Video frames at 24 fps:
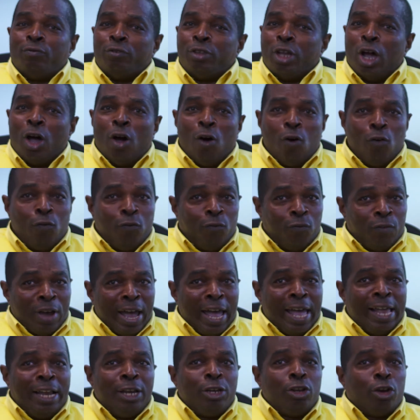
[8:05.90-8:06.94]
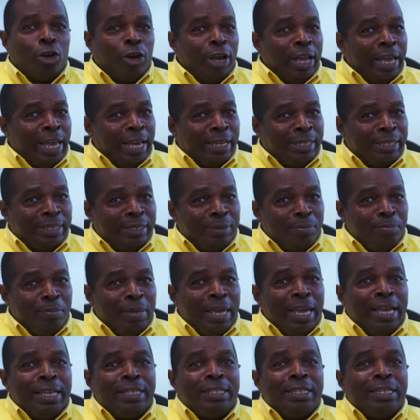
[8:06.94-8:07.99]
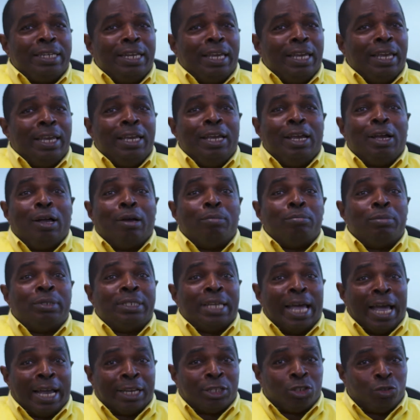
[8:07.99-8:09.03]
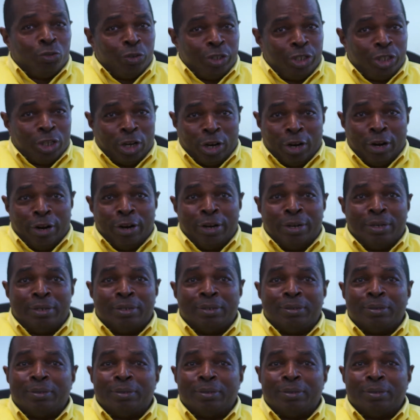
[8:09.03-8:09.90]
now filed your estimated income tax return.